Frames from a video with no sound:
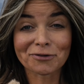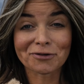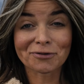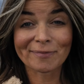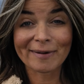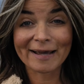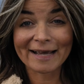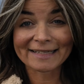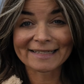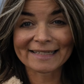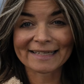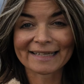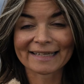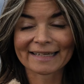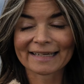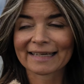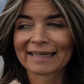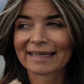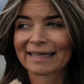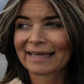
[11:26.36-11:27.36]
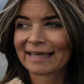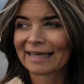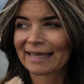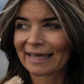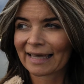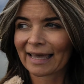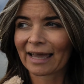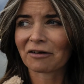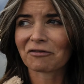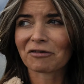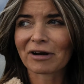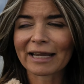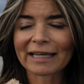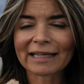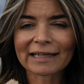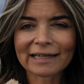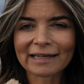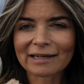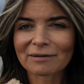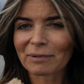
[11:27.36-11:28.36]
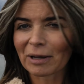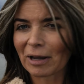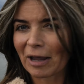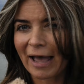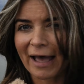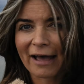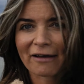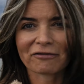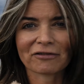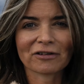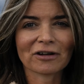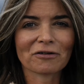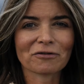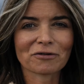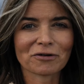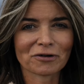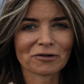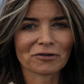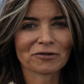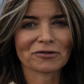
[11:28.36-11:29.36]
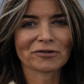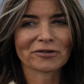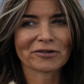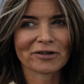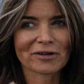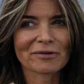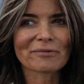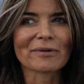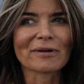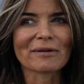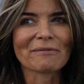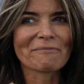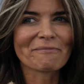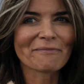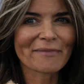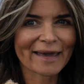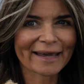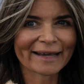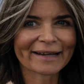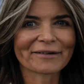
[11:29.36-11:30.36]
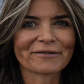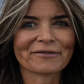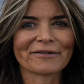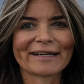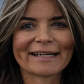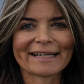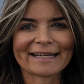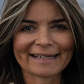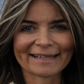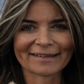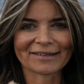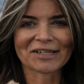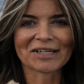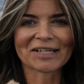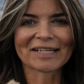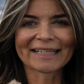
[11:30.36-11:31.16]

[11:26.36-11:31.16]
dramatic. I reckon in about half an hour there's going to be mega rain here.